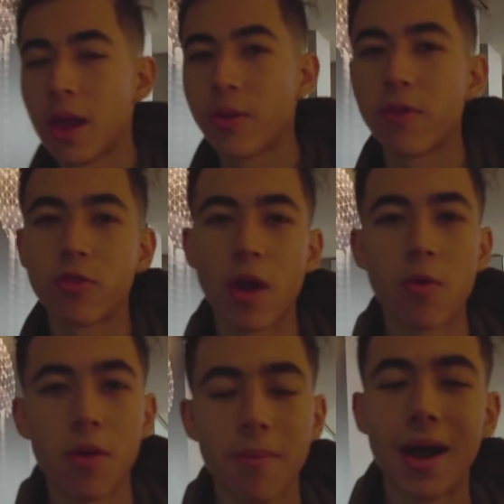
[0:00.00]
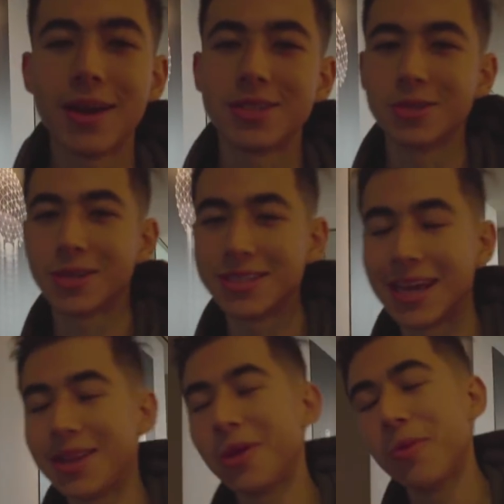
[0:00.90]
We have a round one bye, so it's gonna
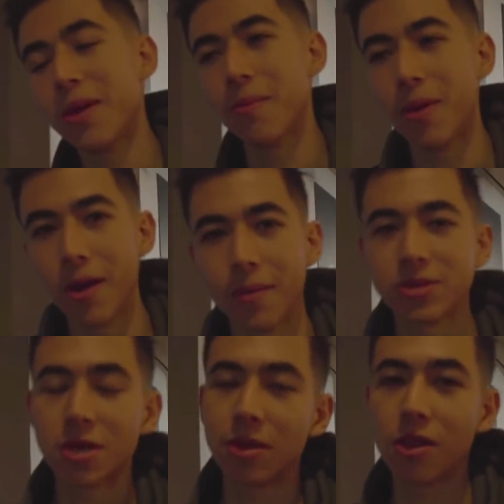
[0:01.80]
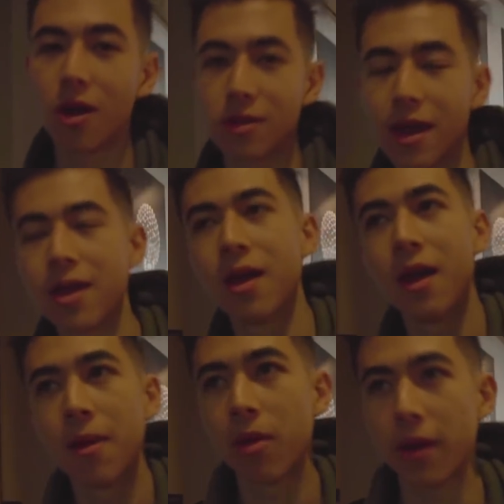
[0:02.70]
take a little bit. But um, it's gonna be a long day.
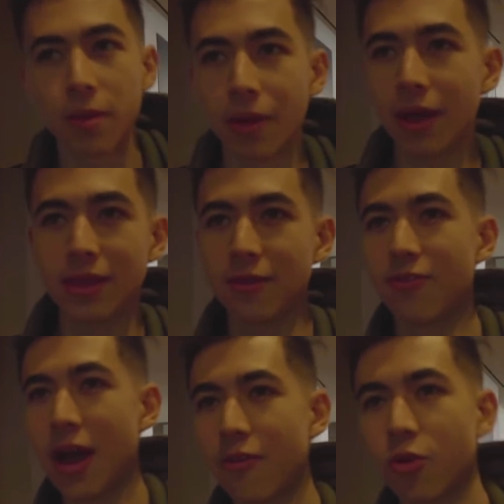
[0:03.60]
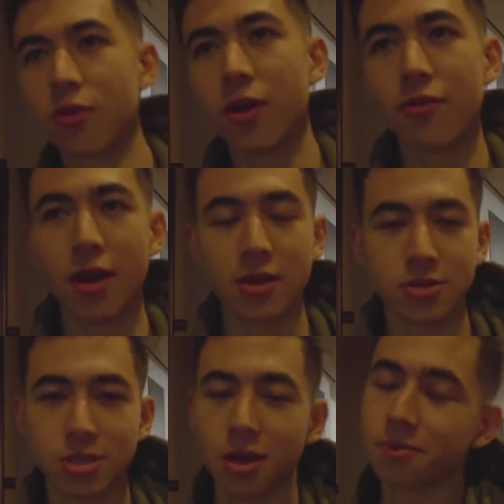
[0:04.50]
Probably gonna play I think five, four or five
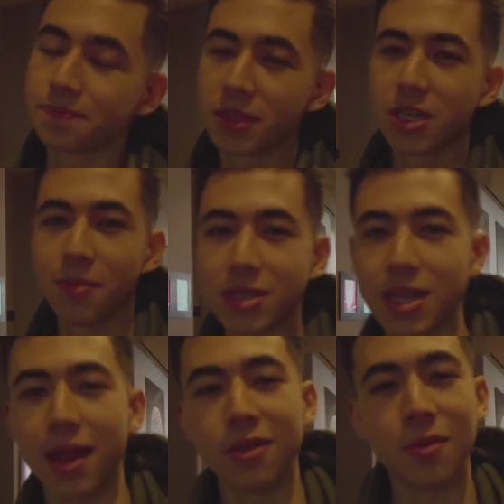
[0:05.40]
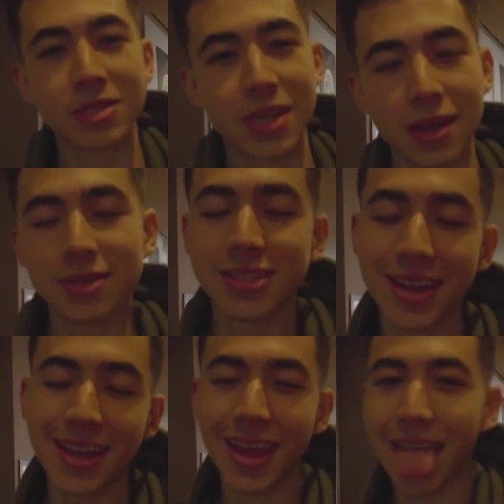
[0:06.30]
rounds. So it's gonna be exciting, and I'm excited. Let's
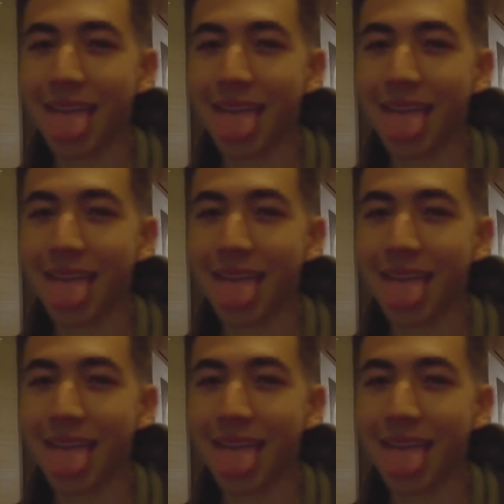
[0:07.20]
get it.